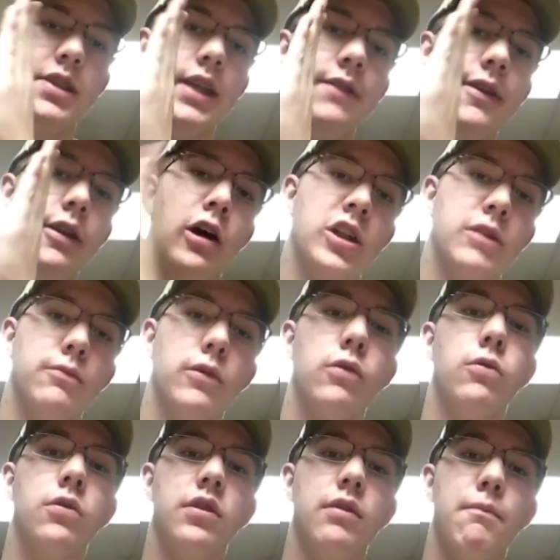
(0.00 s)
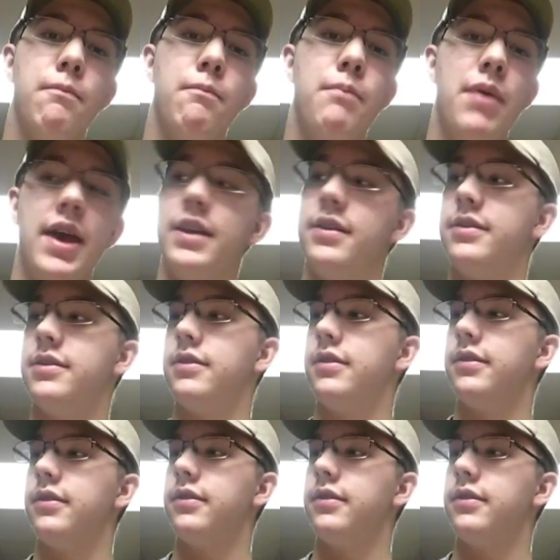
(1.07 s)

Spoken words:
CVA Ultima are one of the best